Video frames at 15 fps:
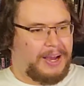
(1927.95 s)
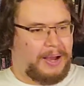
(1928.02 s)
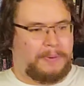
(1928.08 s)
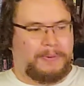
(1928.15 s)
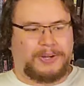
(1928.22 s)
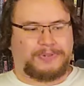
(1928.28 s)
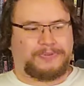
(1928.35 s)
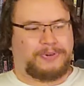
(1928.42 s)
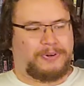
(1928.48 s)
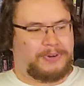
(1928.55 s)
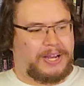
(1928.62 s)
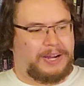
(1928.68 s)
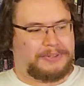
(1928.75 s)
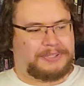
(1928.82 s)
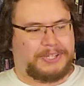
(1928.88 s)
I watch
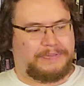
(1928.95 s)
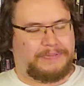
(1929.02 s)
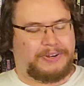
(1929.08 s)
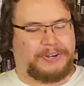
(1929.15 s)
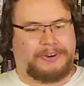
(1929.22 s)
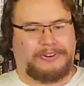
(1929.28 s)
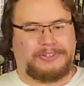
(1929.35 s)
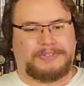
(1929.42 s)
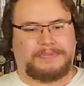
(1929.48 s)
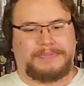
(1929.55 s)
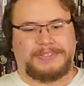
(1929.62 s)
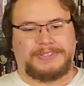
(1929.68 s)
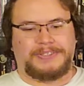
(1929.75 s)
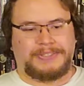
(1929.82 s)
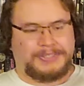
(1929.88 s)
Roadhouse every
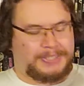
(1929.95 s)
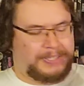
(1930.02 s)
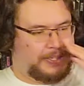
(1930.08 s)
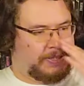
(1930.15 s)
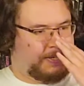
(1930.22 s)
Christmas.